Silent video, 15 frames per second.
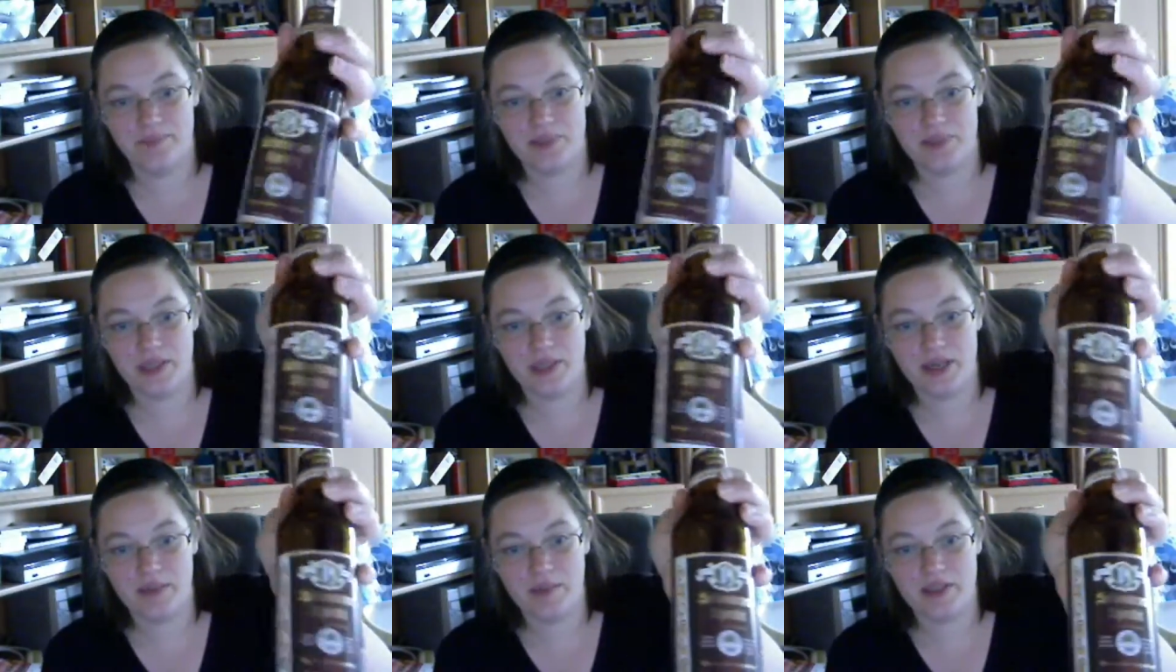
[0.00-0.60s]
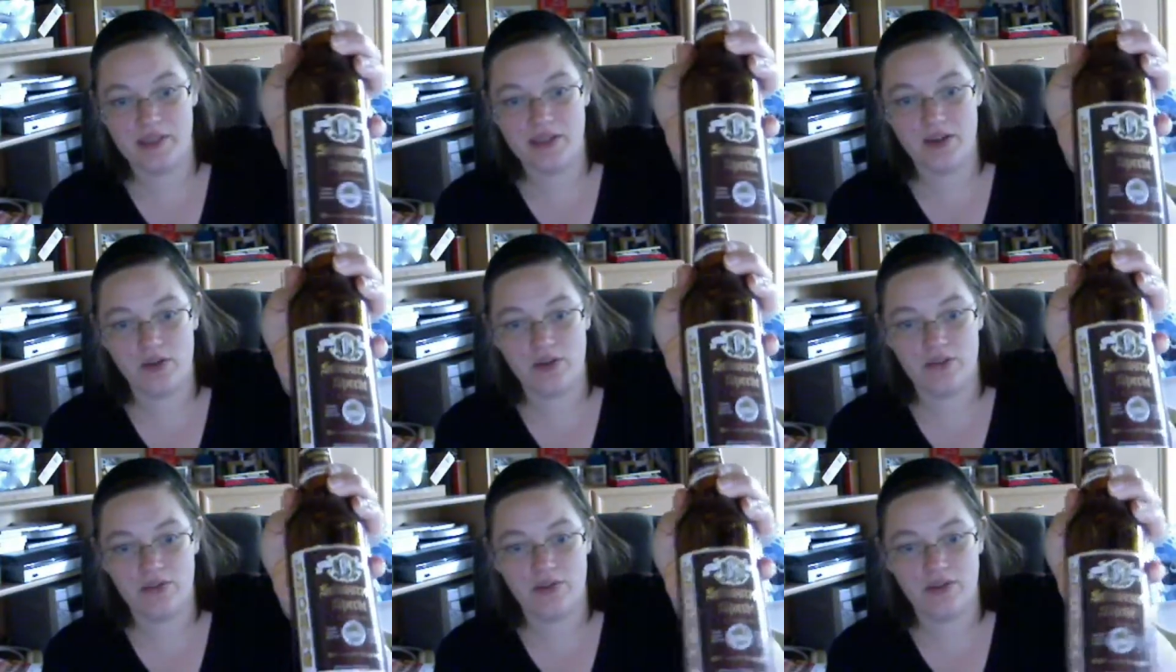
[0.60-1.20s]
I got myself
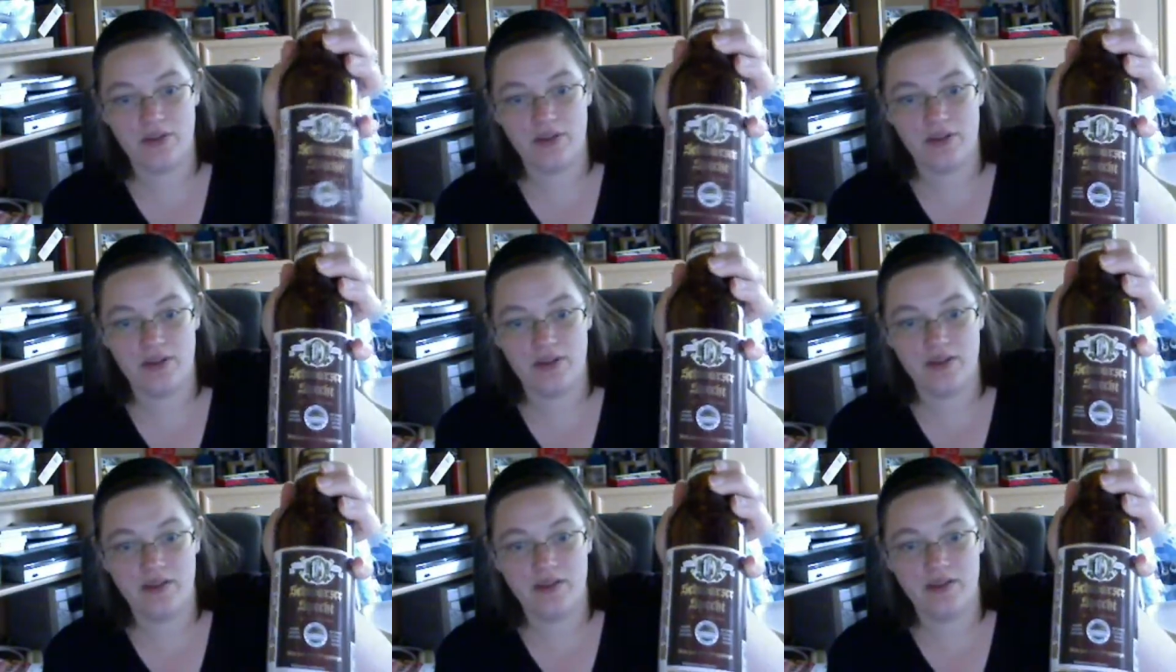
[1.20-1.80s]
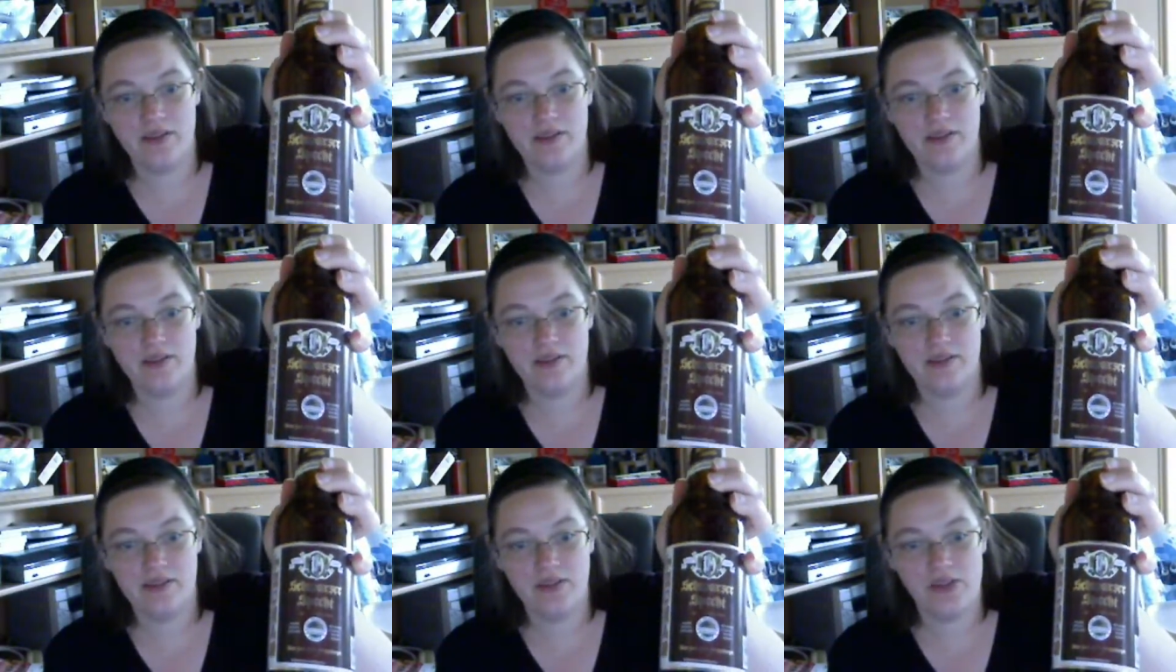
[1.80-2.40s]

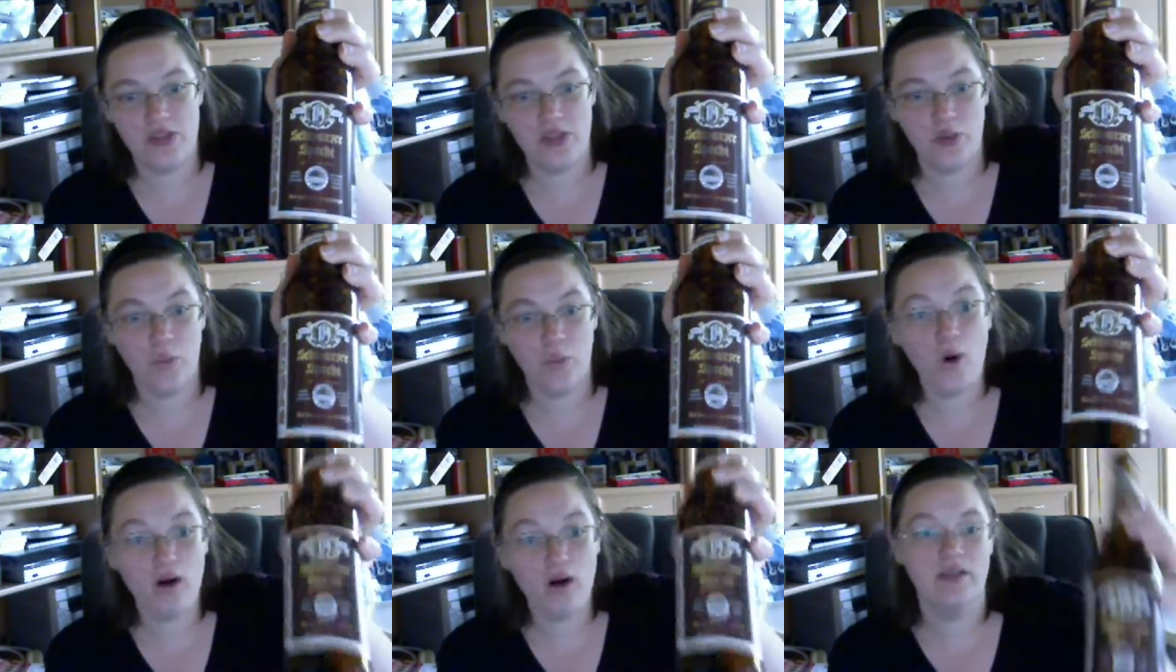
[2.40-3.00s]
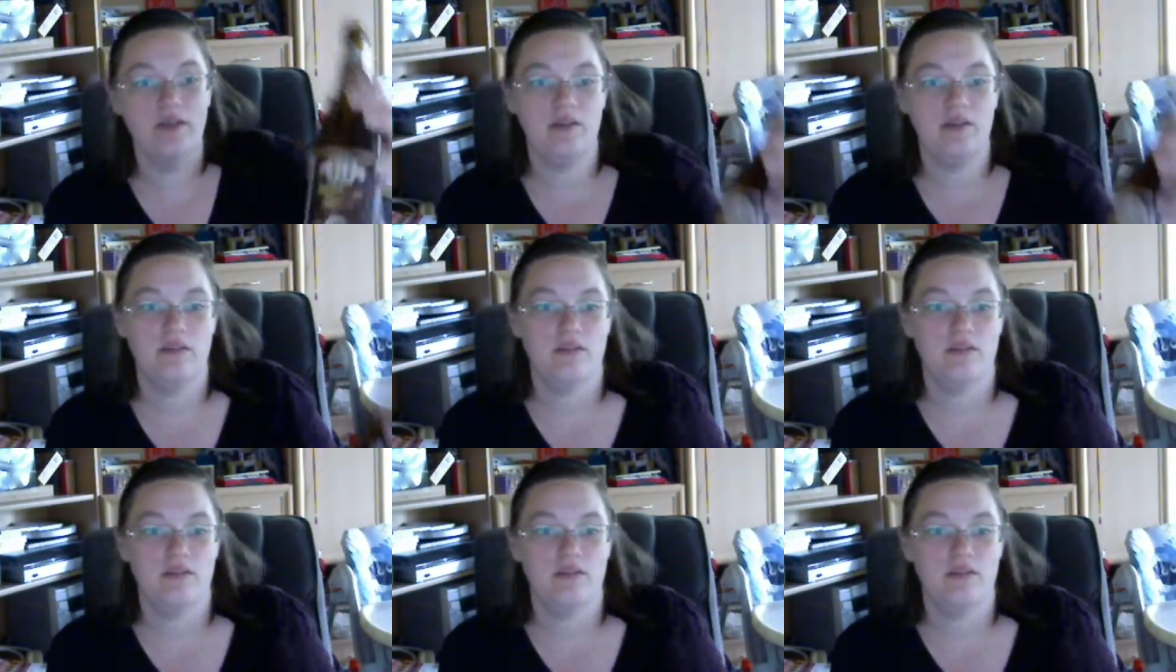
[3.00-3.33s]
the one